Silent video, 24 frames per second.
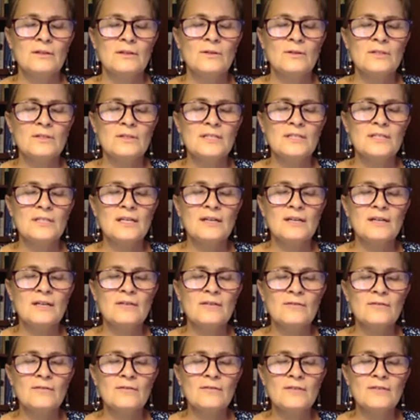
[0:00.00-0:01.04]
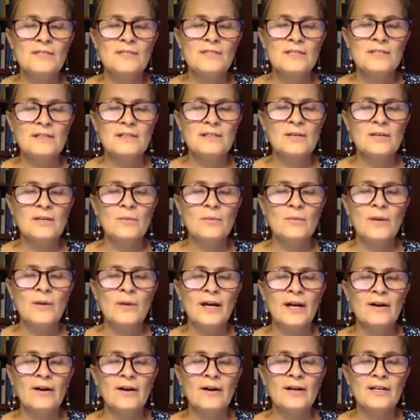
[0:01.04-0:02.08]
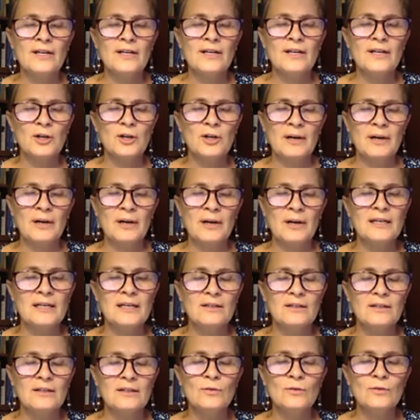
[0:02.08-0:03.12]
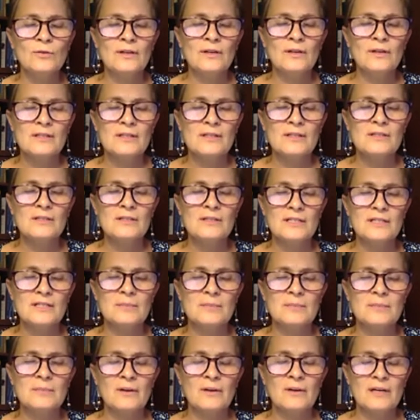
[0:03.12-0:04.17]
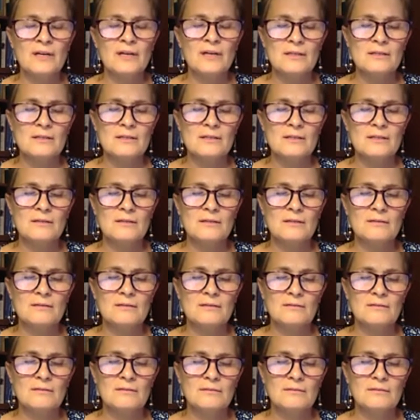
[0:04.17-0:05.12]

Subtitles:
Noticing physically where in your body you feel this experience.